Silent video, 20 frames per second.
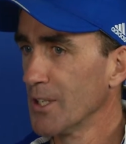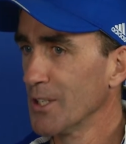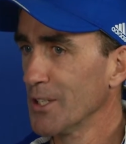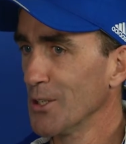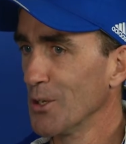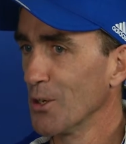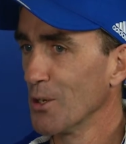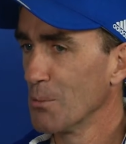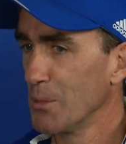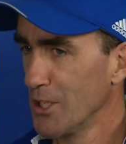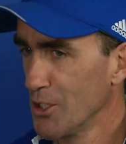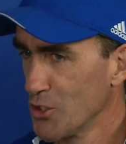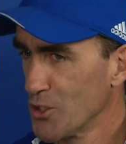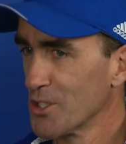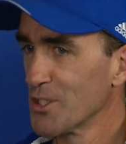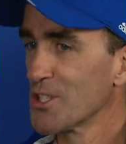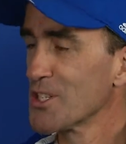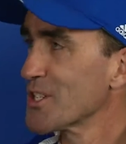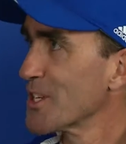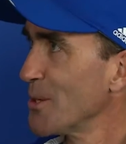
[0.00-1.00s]
you know, it'll be
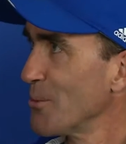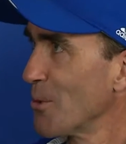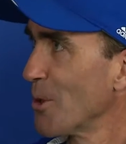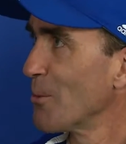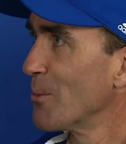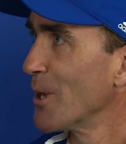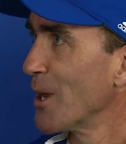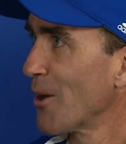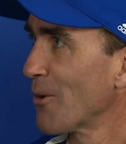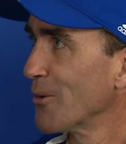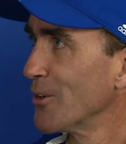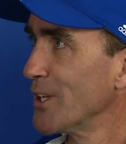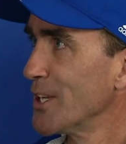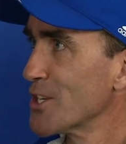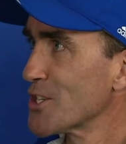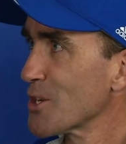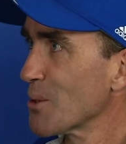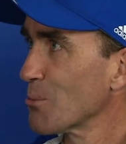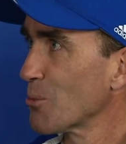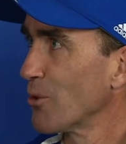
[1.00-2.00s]
interesting to see where we are on
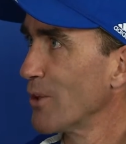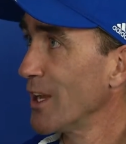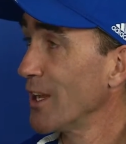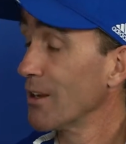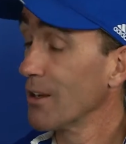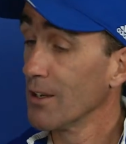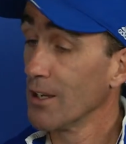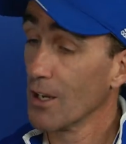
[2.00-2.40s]
December 8th,